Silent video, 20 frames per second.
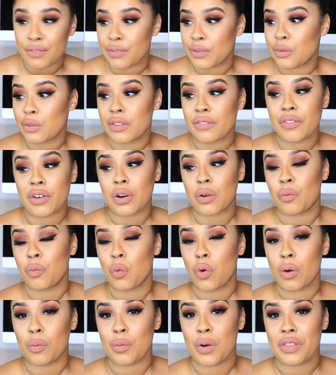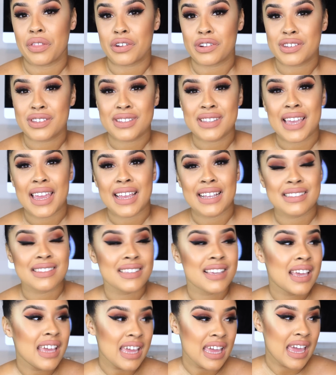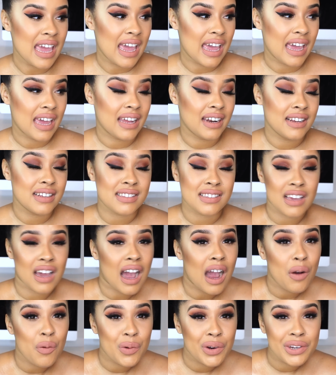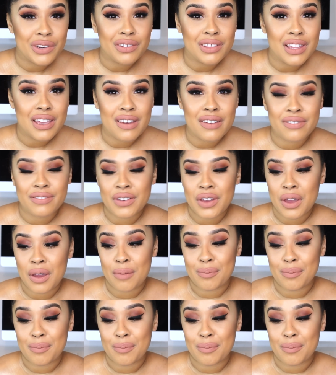If you live in a warm weather state and it's hot where you live,